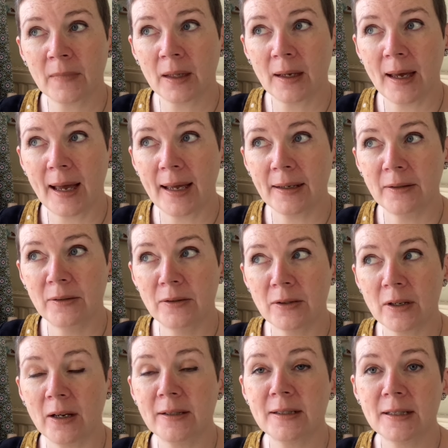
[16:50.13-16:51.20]
And I
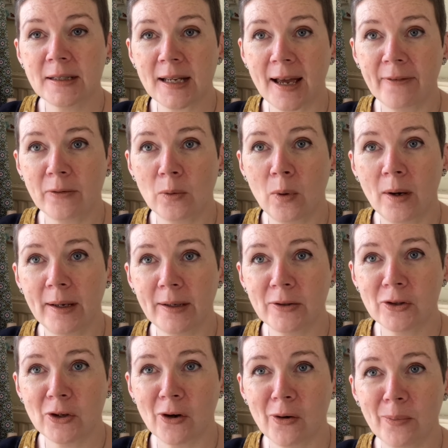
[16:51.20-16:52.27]
did have quite a
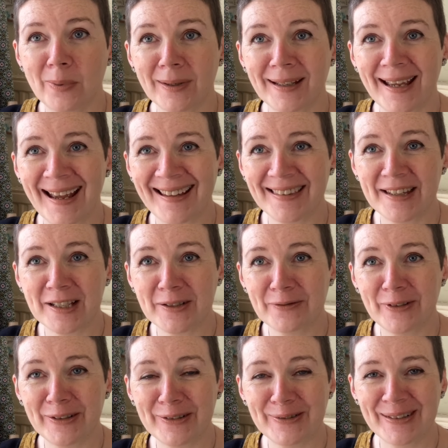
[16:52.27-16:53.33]
job getting this
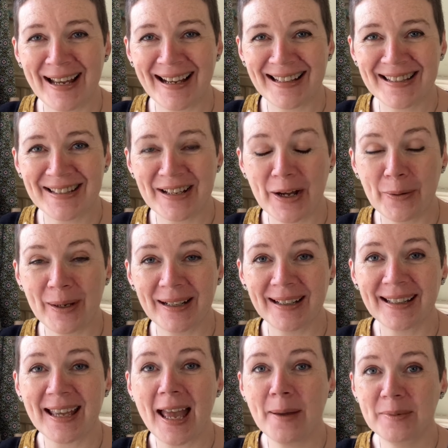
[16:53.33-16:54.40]
funnel neck to go in. I
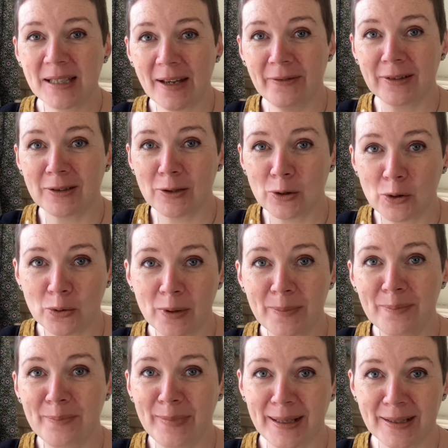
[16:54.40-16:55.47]
kept having to trim
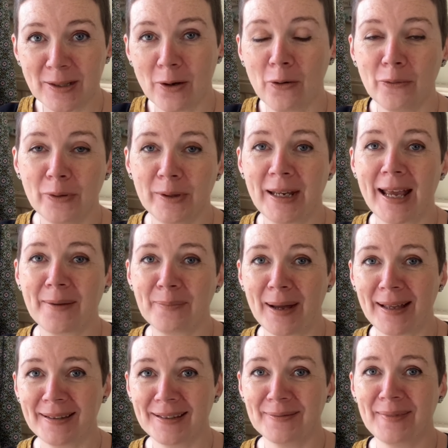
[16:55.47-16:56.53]
bits off the
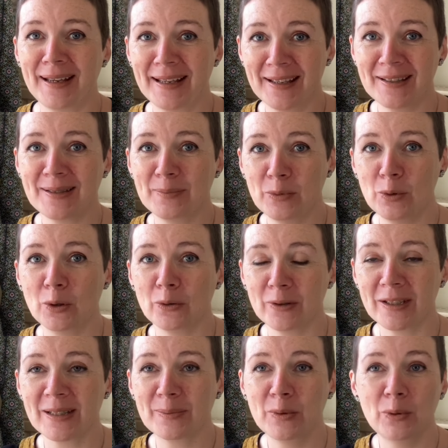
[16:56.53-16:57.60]
neckband and make it smaller and
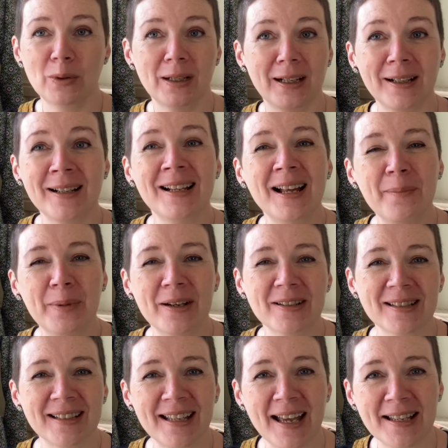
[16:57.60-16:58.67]
smaller because I
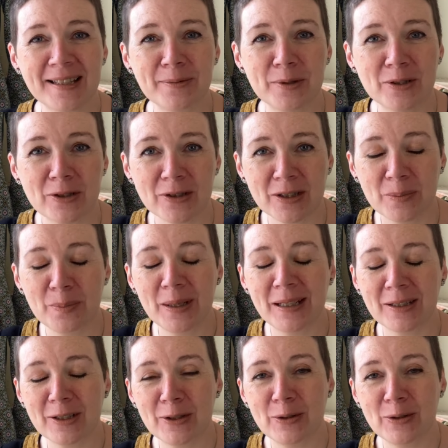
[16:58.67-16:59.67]
guess it was just a bit too